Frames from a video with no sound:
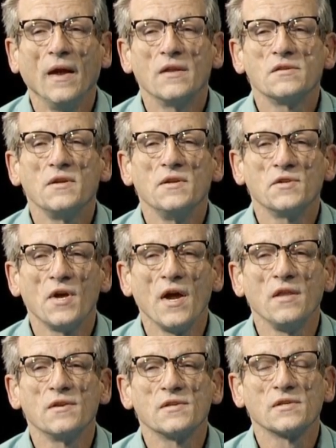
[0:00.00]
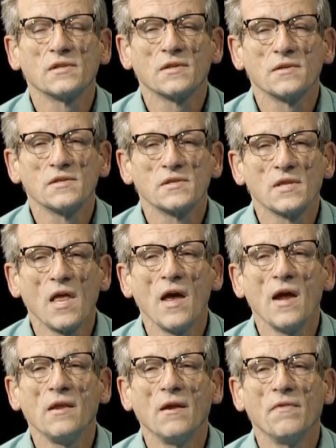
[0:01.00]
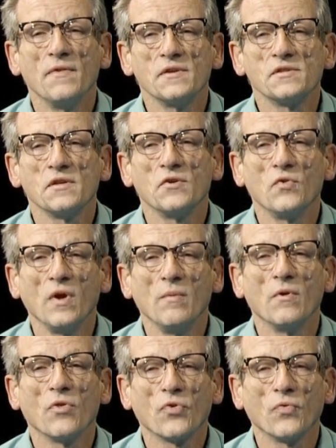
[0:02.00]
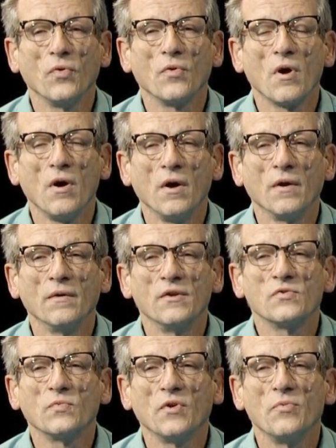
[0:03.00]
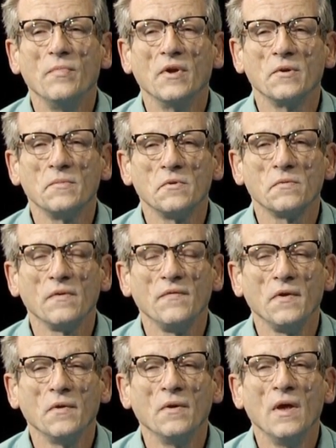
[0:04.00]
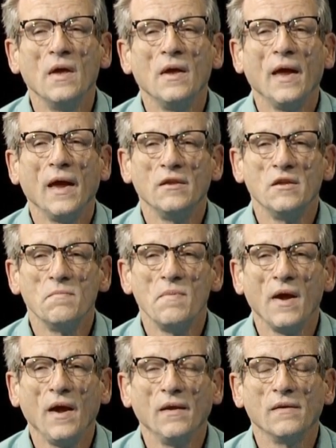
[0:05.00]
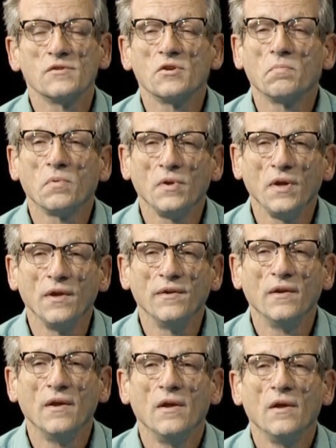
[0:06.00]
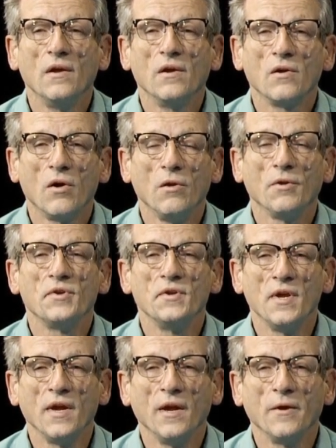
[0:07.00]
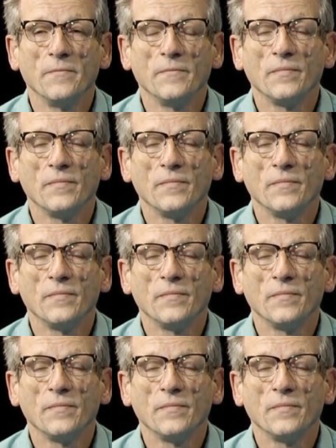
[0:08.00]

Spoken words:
It's designed to slide this agreement through Congress with minimal review and debate. So please call today.